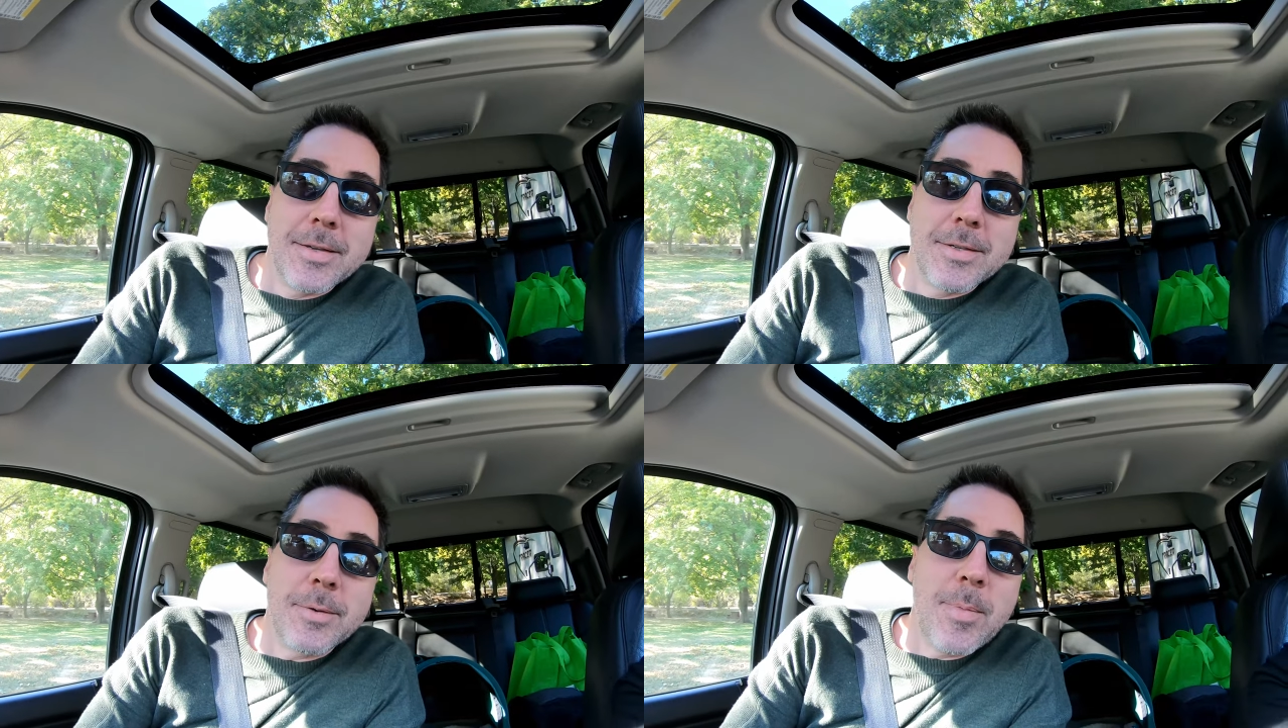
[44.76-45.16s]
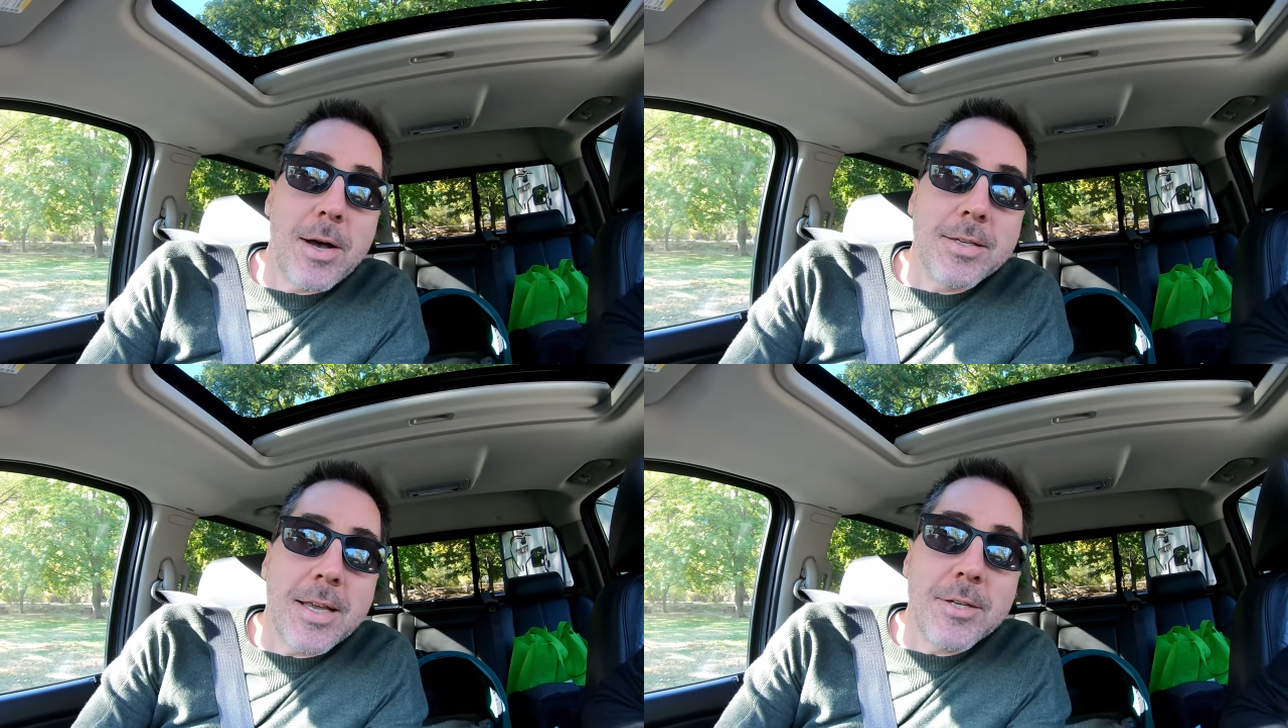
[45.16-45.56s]
So
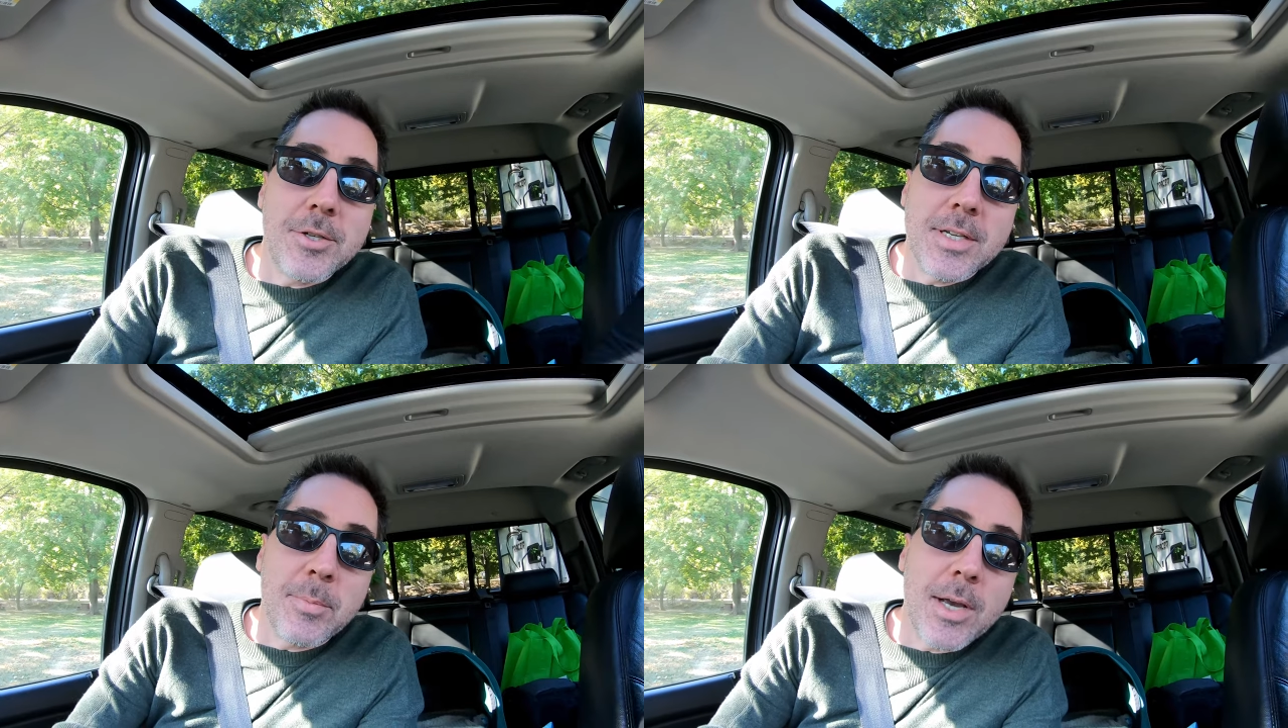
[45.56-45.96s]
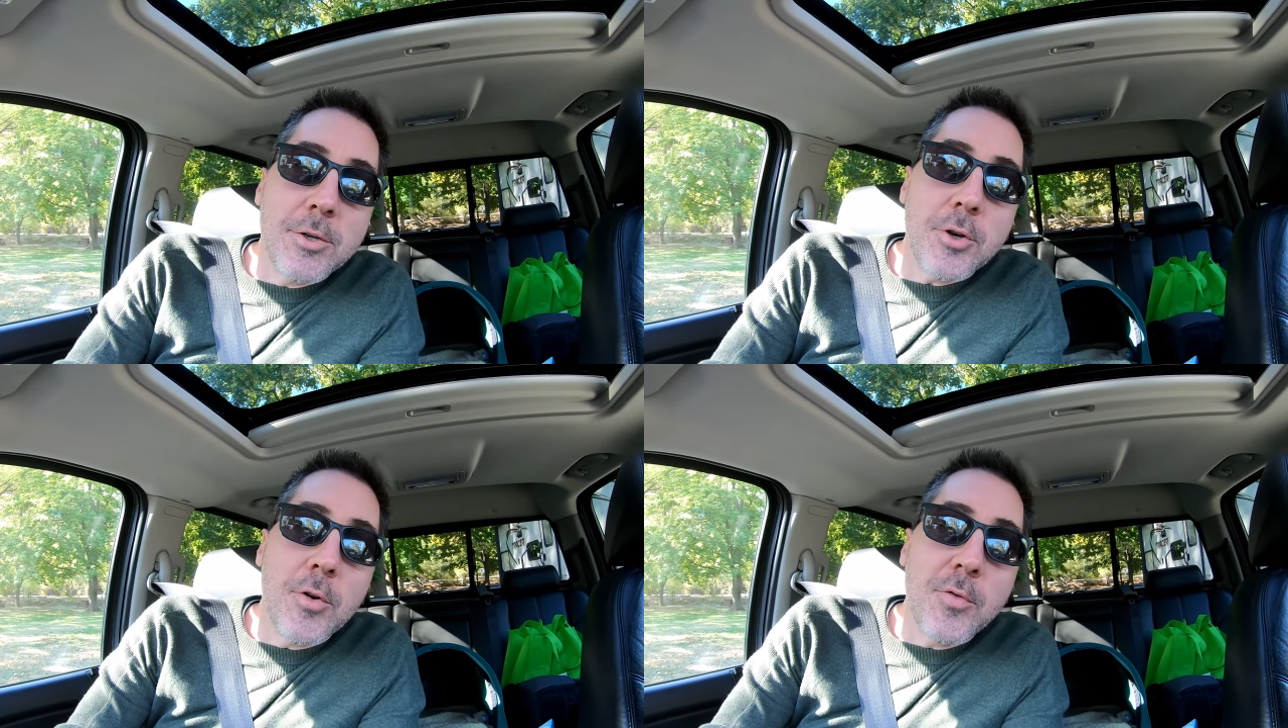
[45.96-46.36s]
Mel said she's my
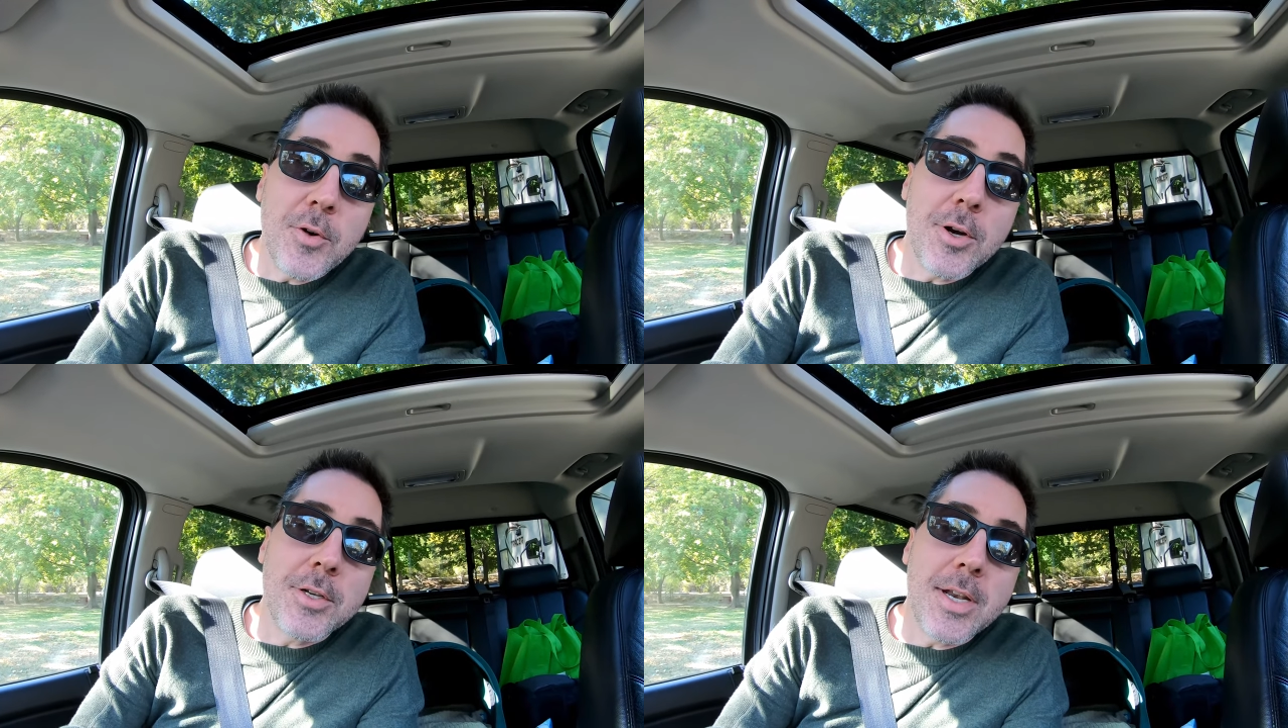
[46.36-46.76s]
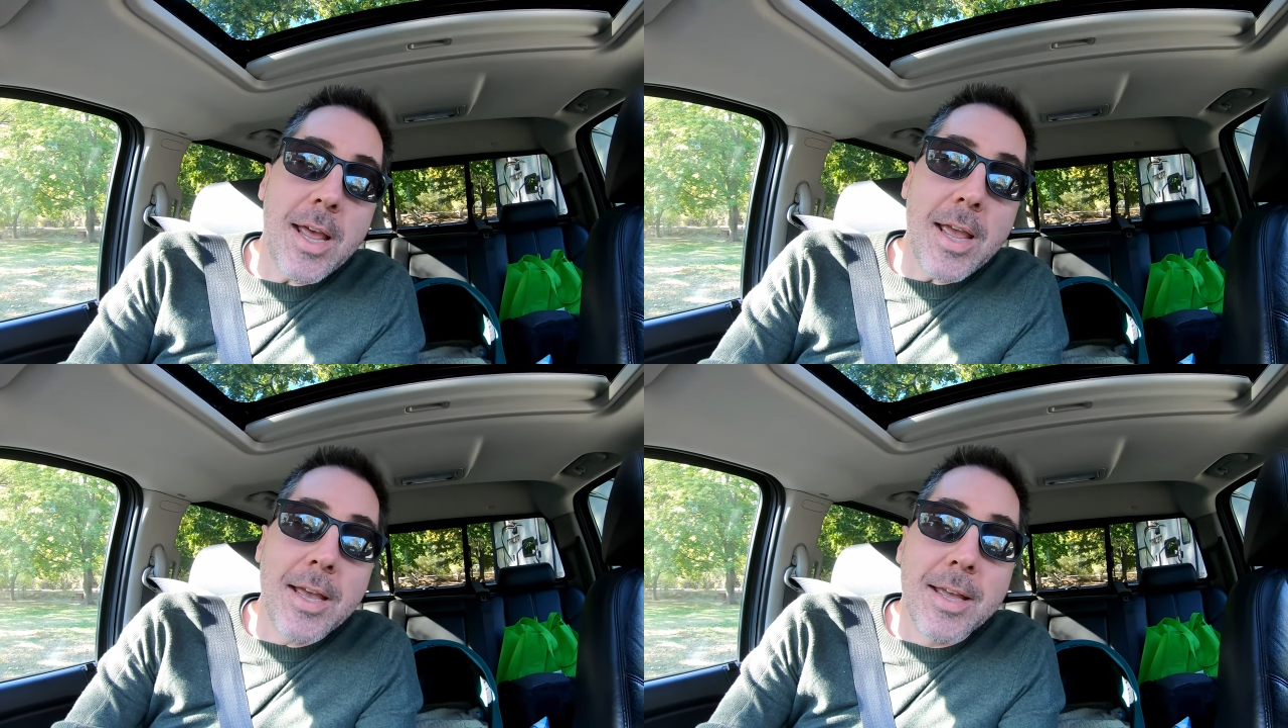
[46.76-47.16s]
chauffeur
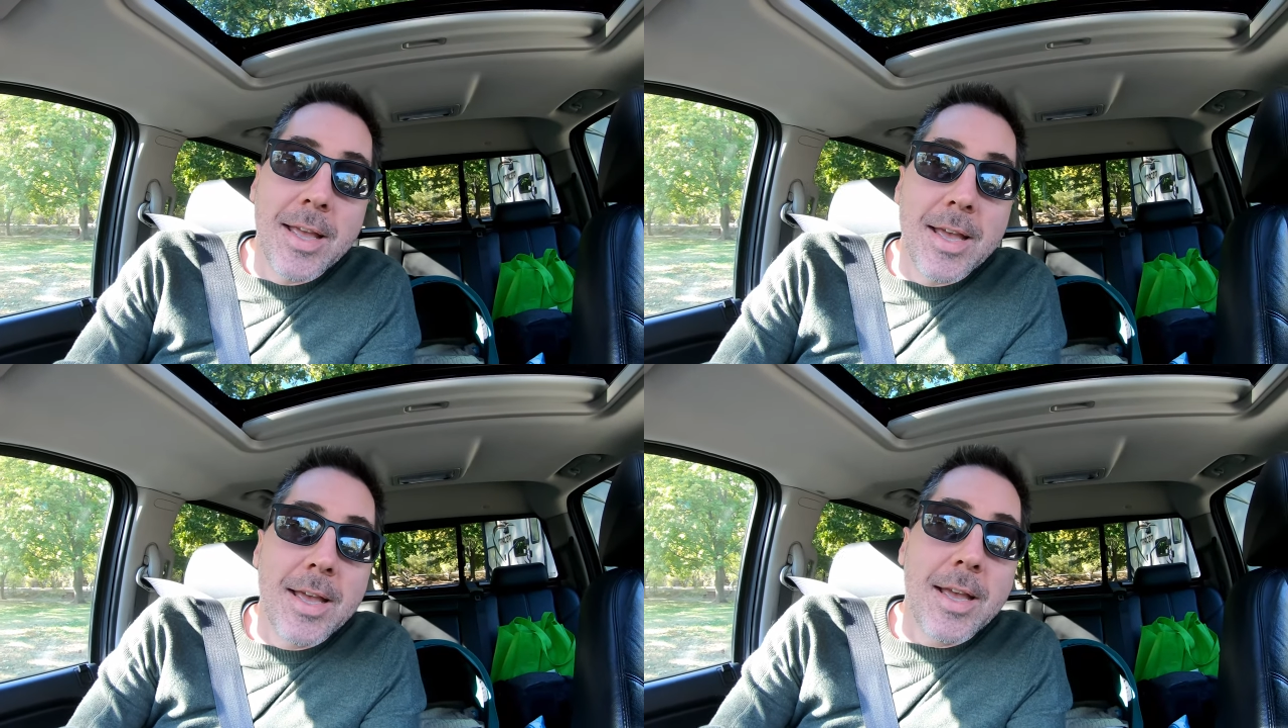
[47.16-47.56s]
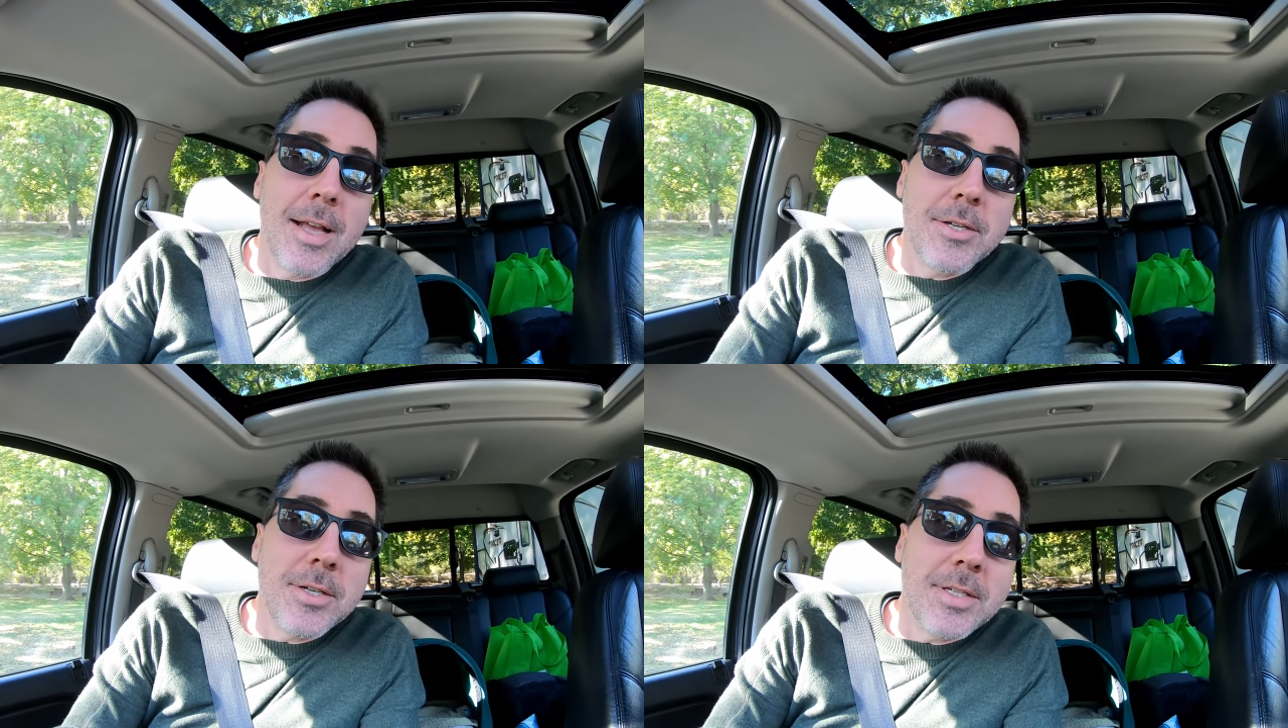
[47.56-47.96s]
today,
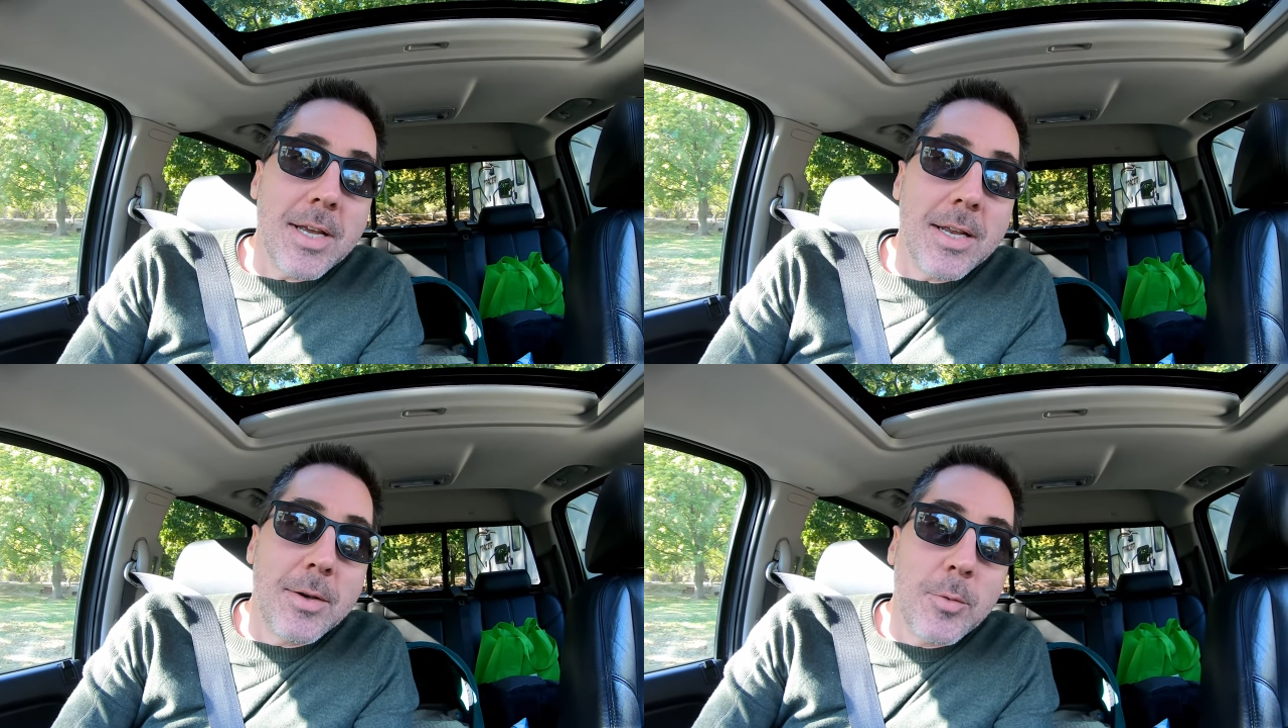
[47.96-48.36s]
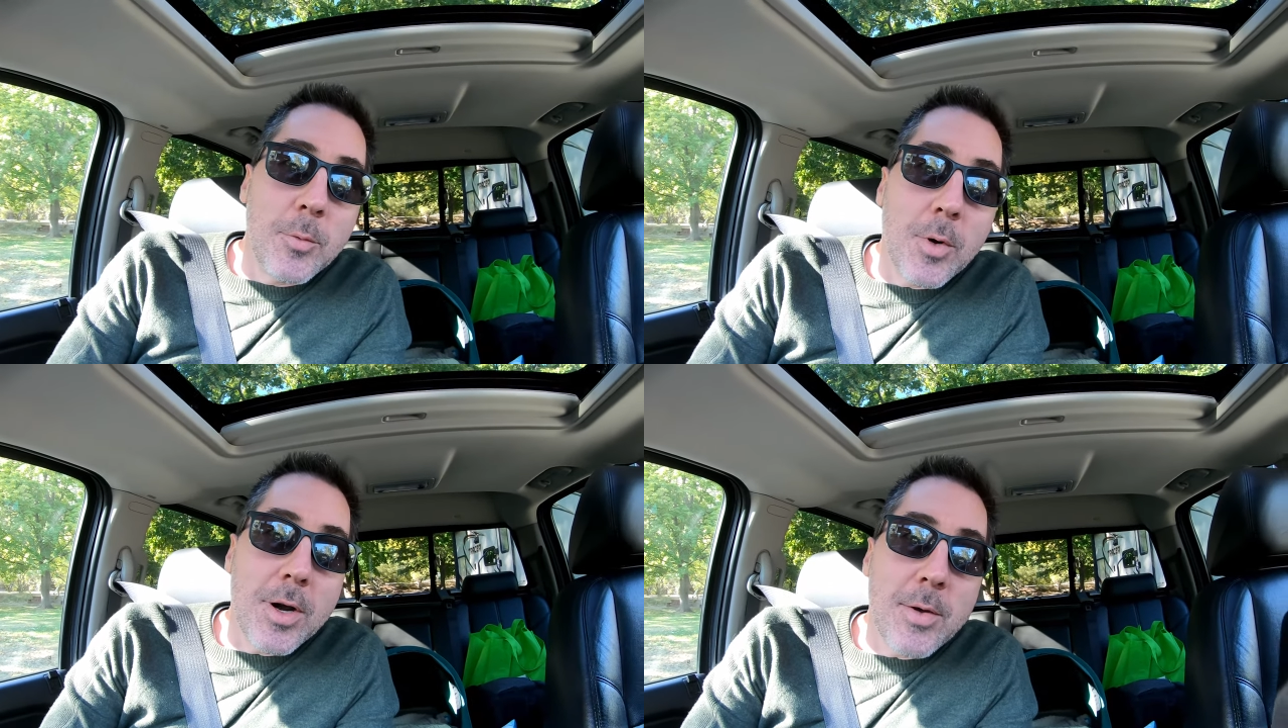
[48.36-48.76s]
and she said,
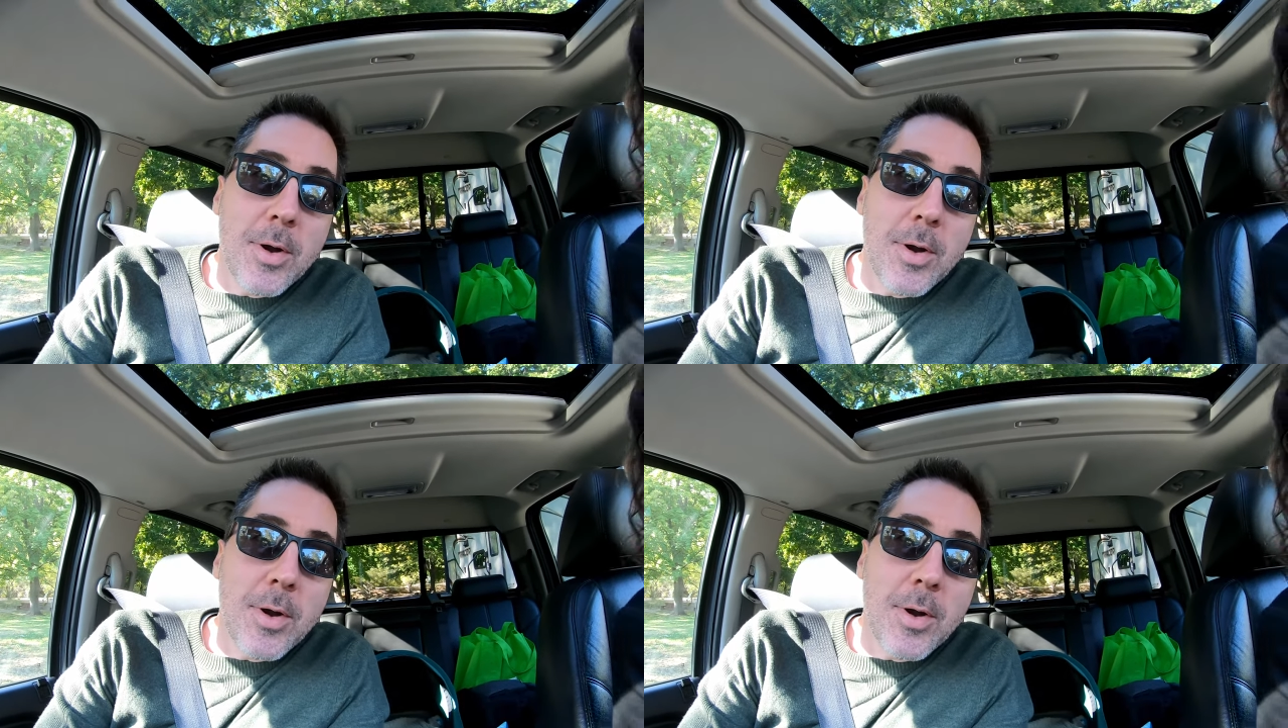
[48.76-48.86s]
where do you